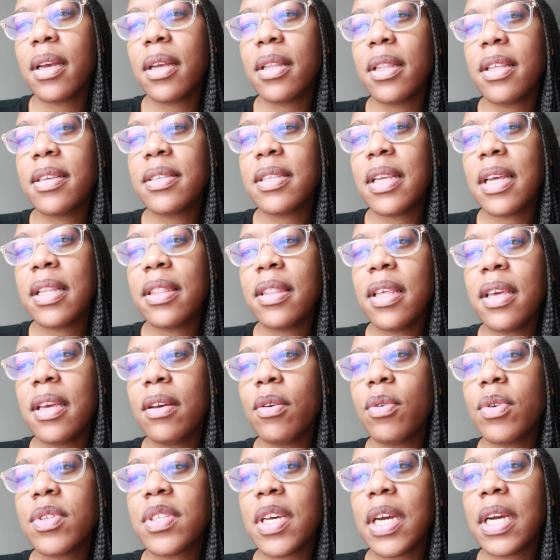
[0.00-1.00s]

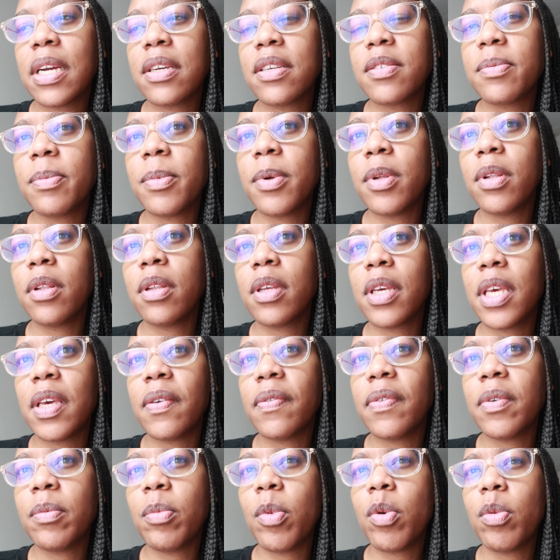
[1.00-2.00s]
thing called Tiger's Milk,
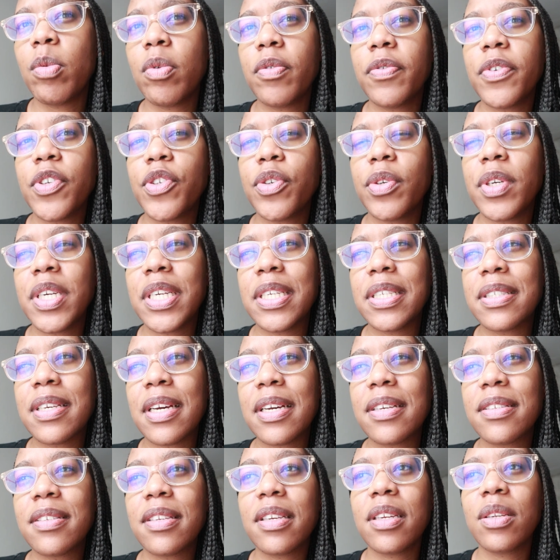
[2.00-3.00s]
Kevin Momo featuring
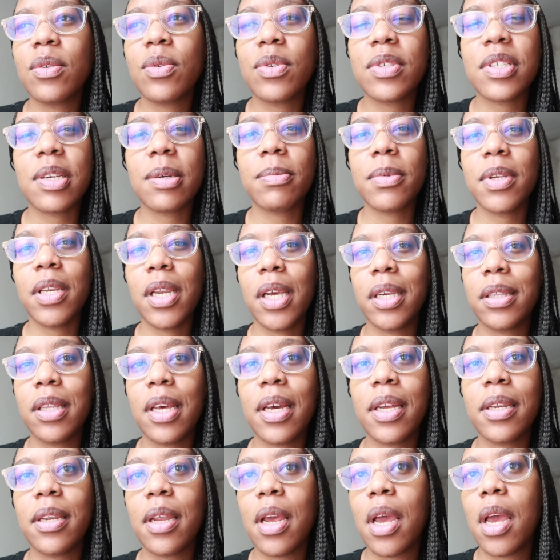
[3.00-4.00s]
Tugzin or something like
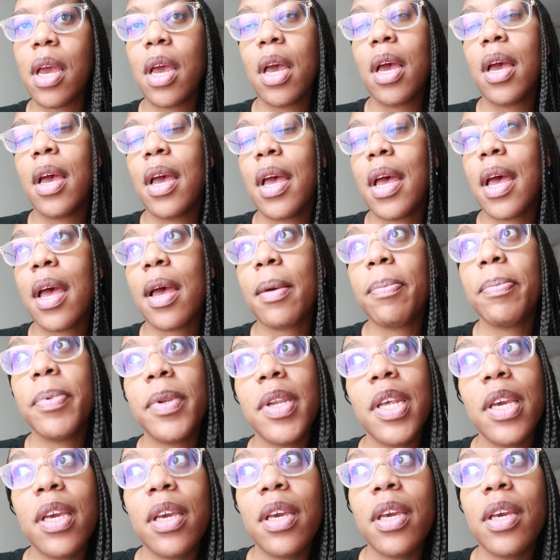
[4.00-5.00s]
that
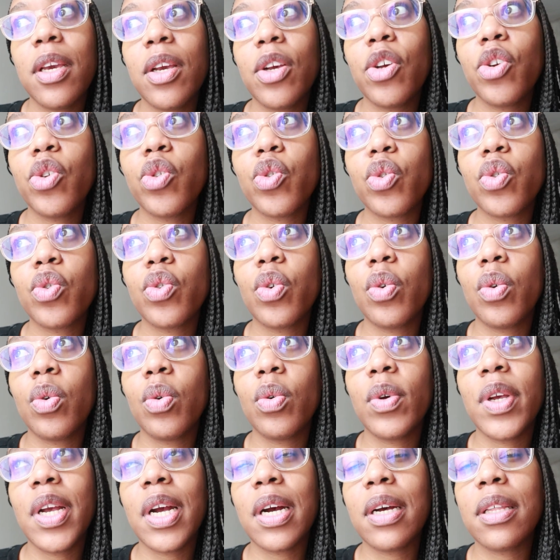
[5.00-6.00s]
happening.
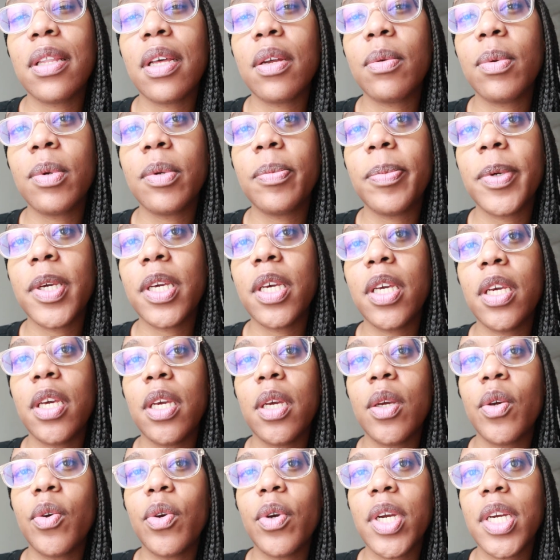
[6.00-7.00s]
So yeah, that would
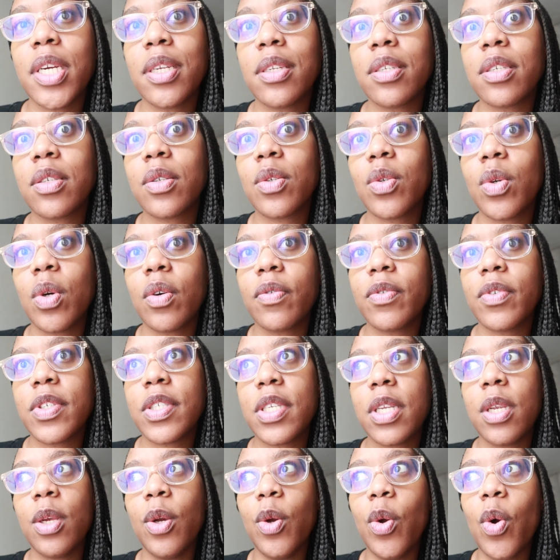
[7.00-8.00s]
be great to
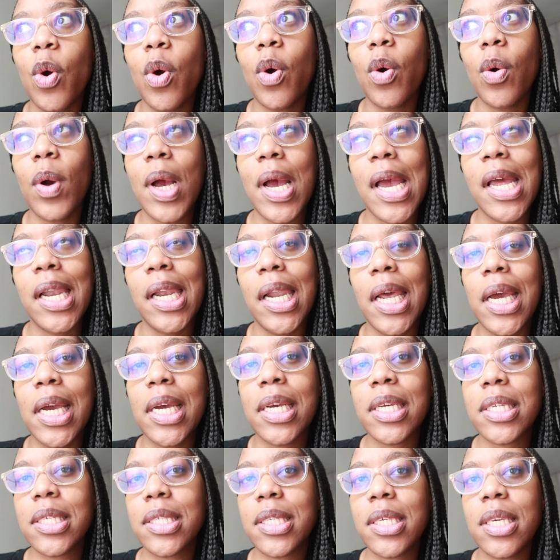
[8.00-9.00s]
obviously go and
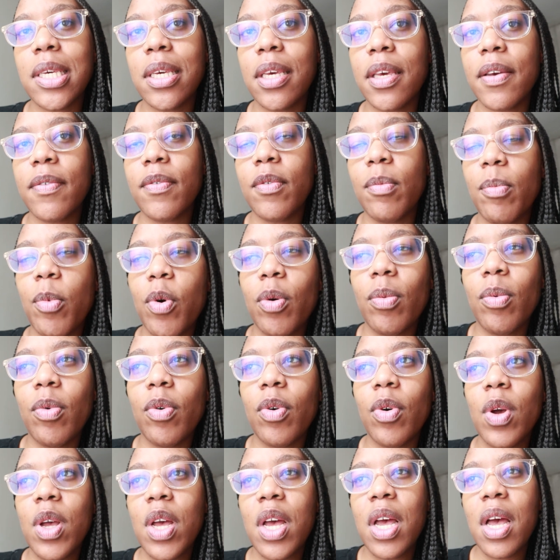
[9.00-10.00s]
like see Kevin
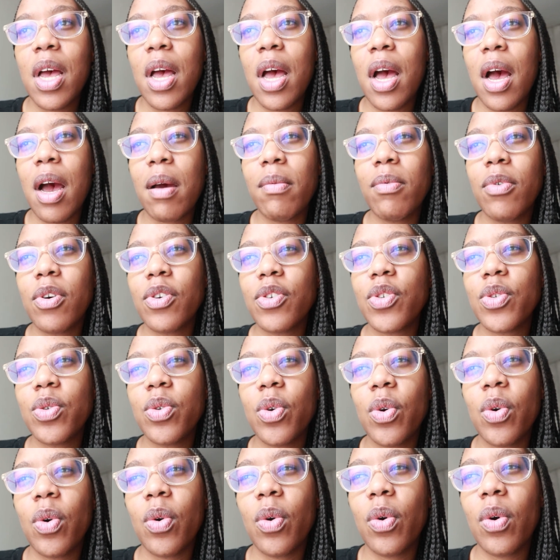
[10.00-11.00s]
Momo. I'm not
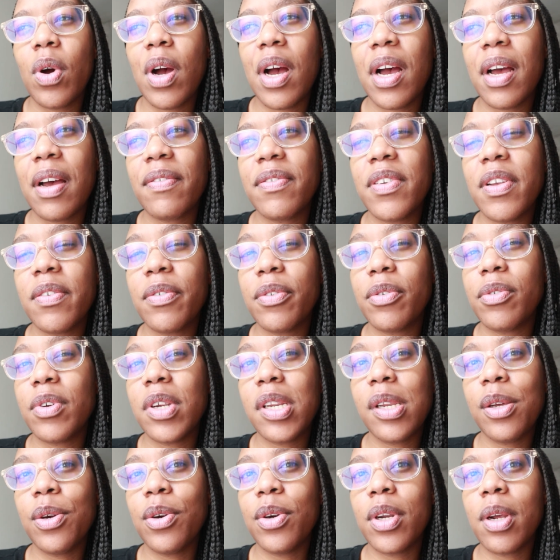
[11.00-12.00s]
sure, I've never
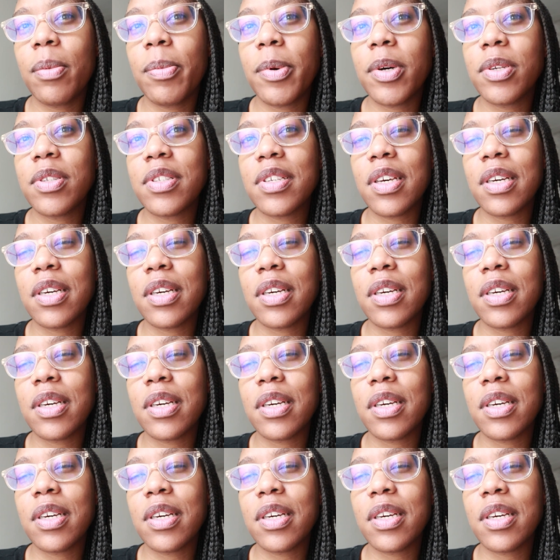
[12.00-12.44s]
really heard about